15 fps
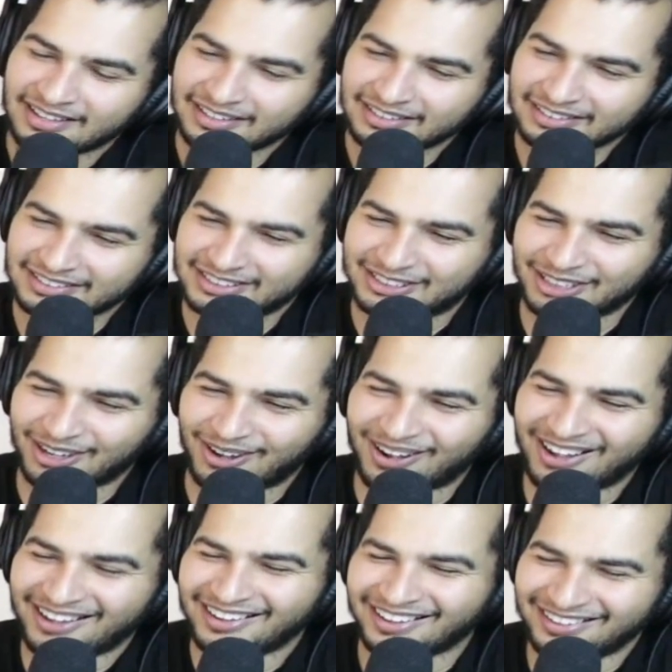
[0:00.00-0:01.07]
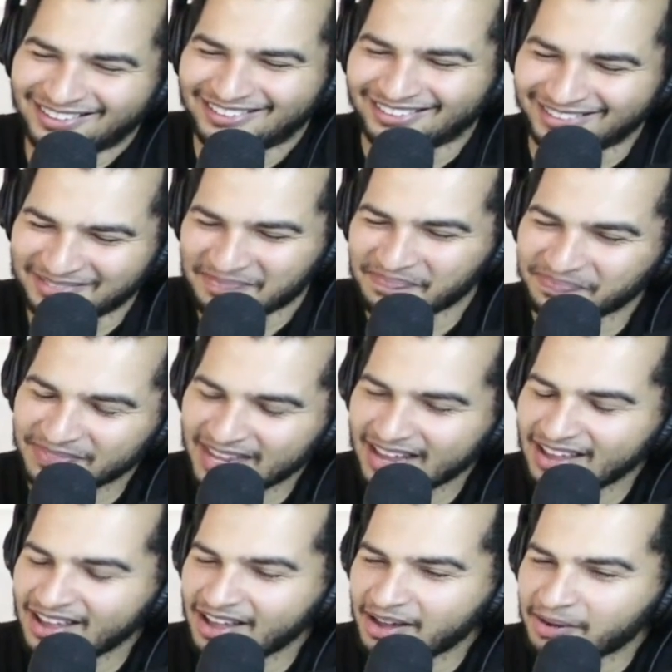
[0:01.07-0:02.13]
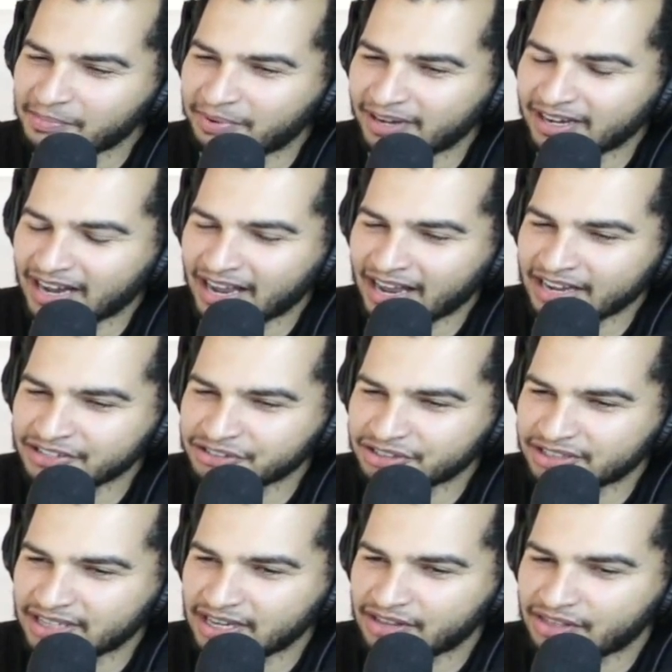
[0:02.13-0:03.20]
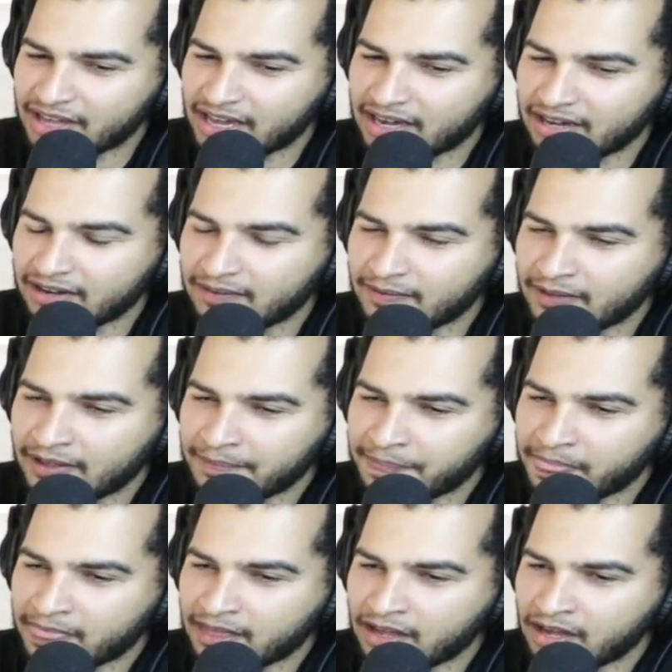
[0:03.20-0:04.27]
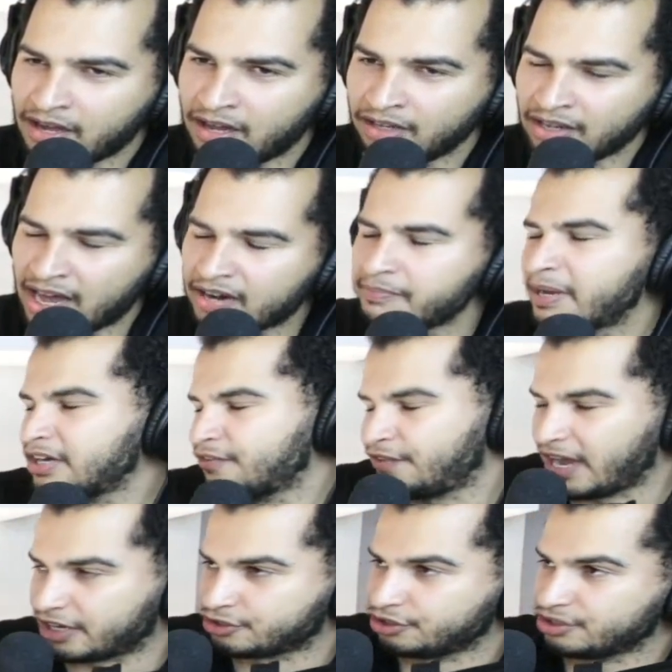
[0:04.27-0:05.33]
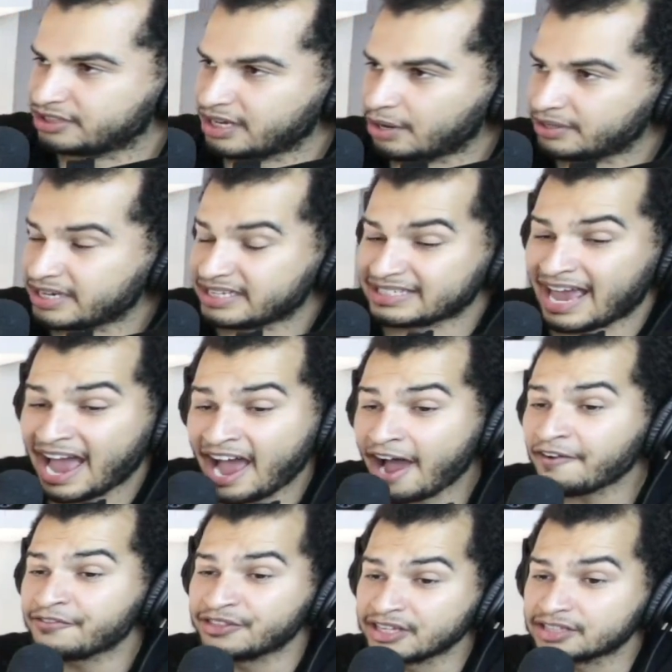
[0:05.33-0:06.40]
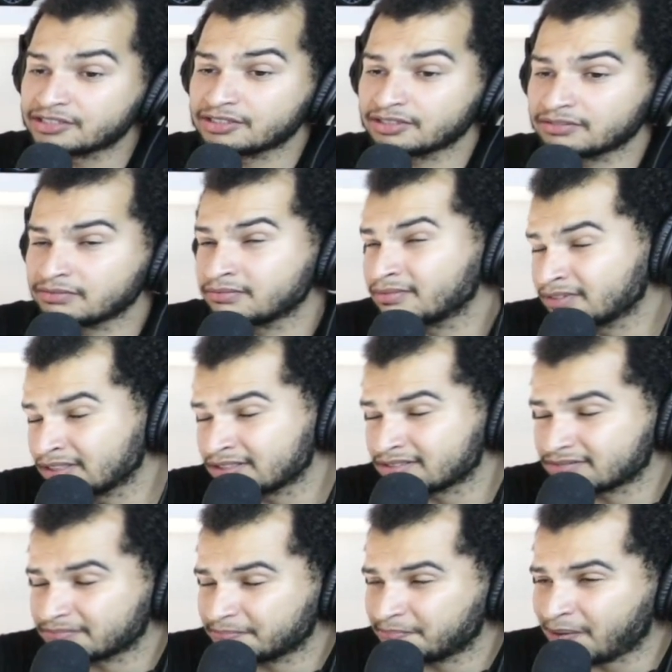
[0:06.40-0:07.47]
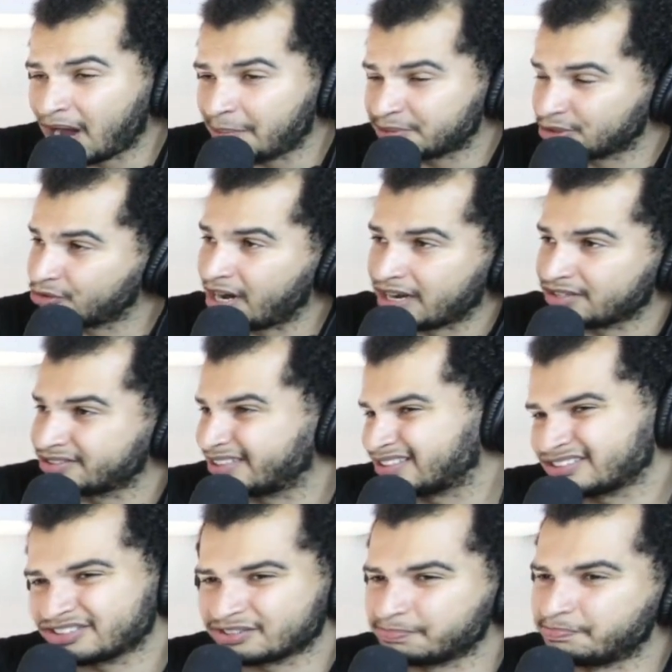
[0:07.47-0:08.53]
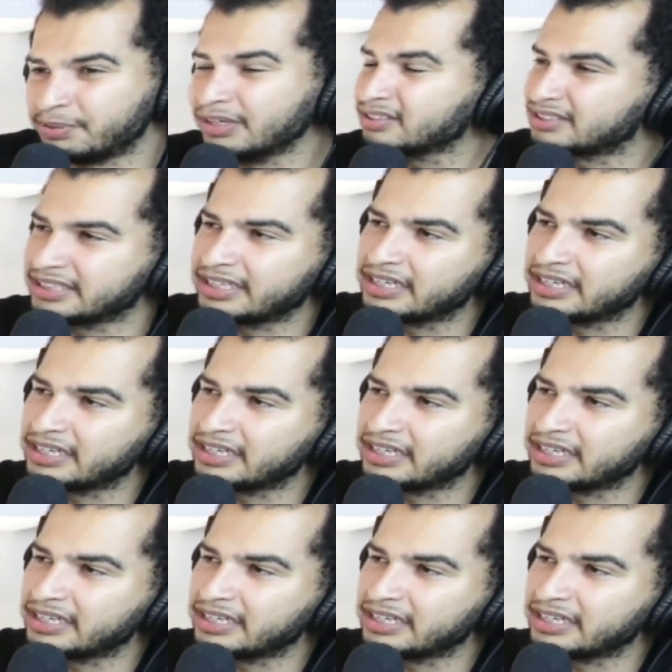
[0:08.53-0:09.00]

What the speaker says: So, but I just think that a lot of manufacturers nowadays have this Pops and Crackles thing just built in.